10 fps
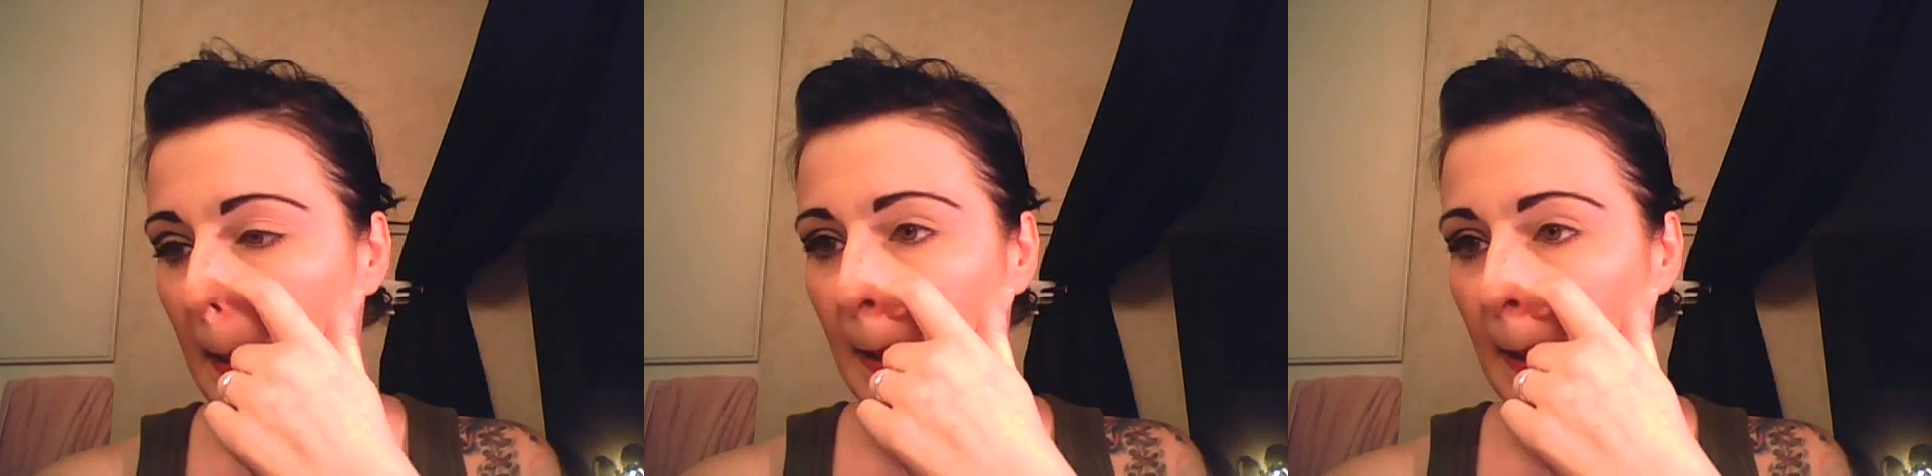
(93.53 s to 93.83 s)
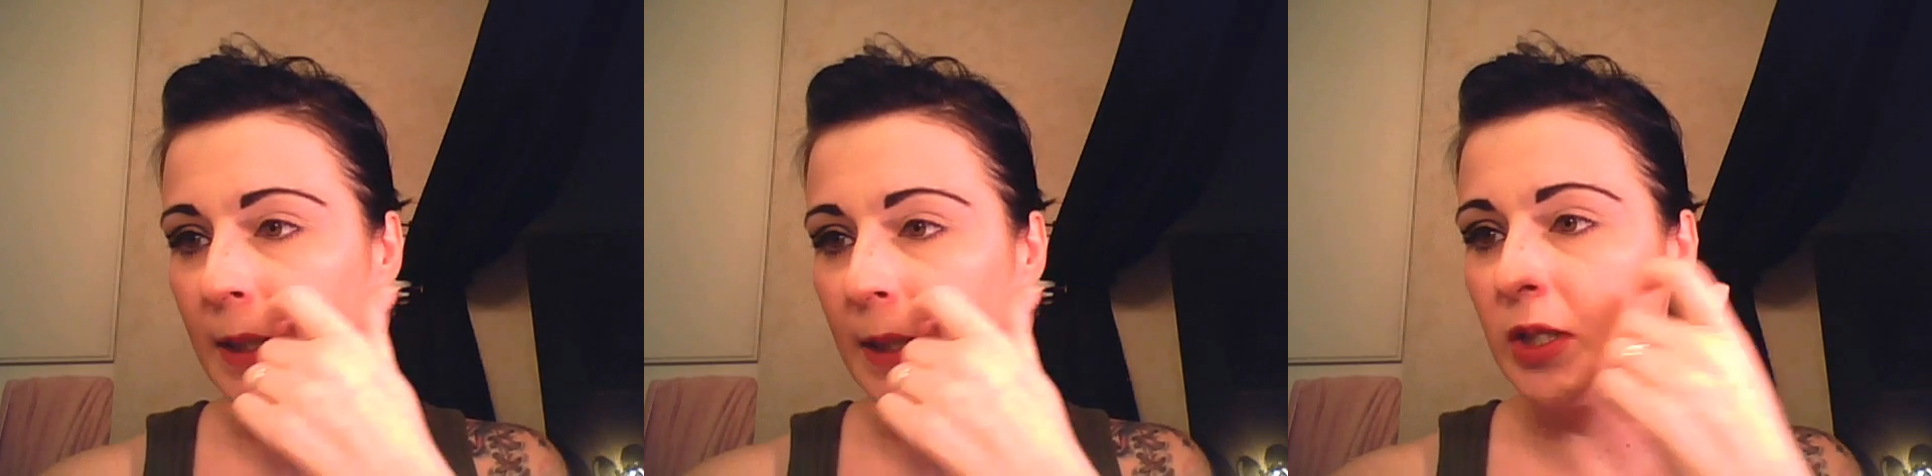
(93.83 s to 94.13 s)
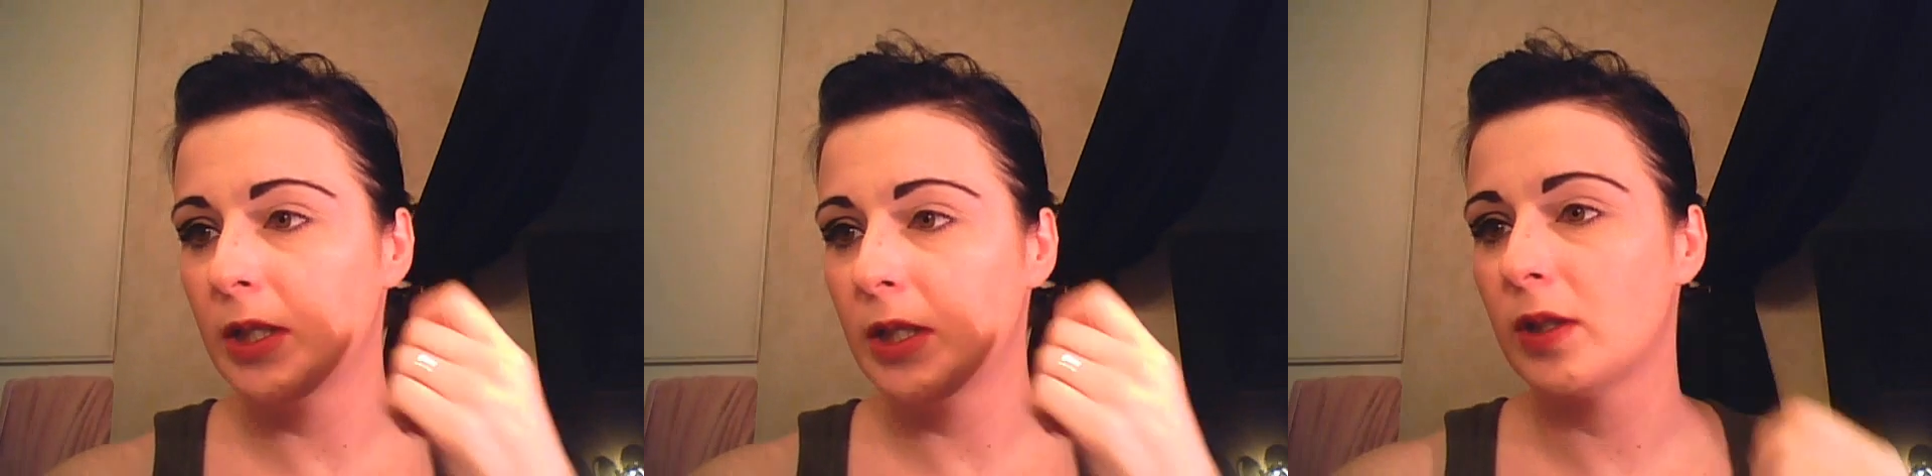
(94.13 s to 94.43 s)
and I
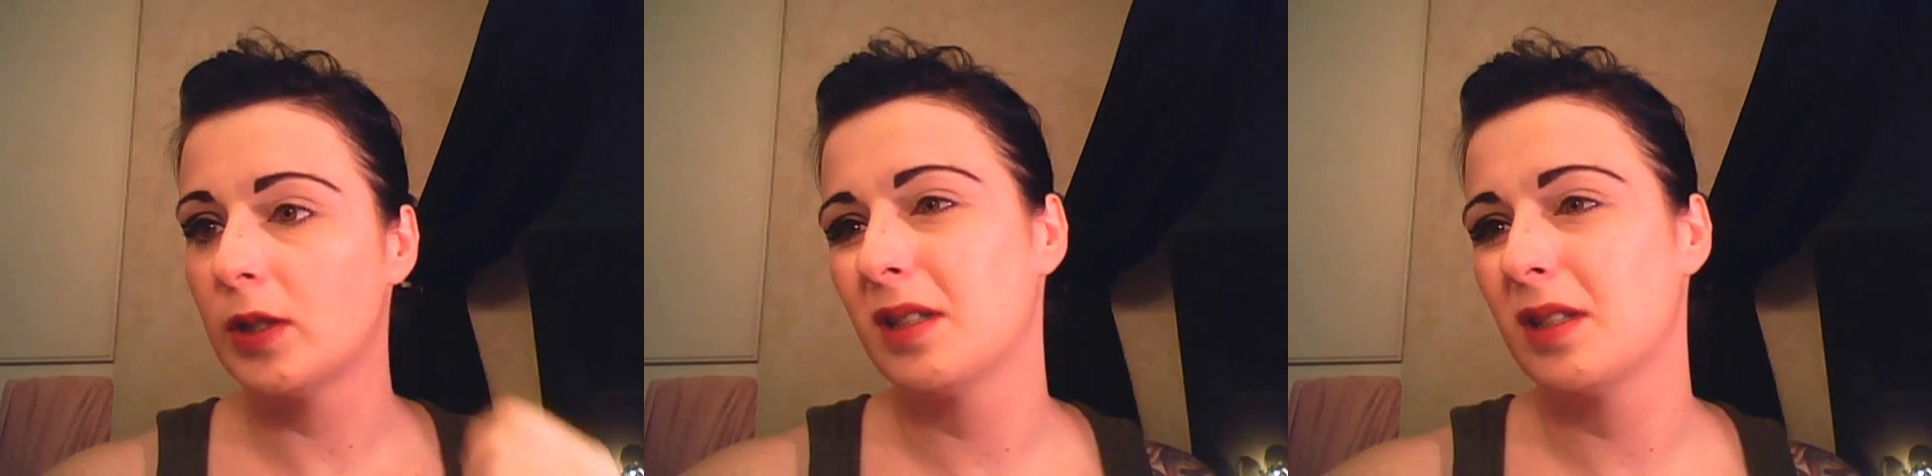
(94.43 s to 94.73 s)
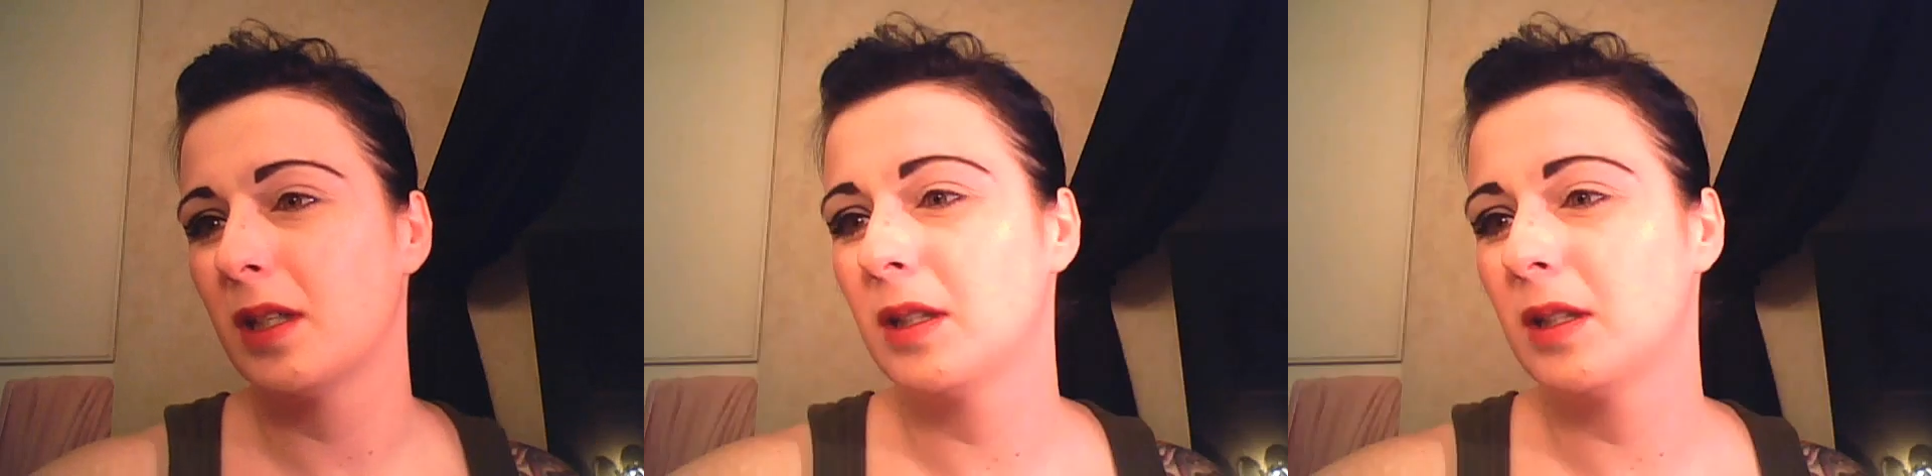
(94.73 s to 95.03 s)
just used like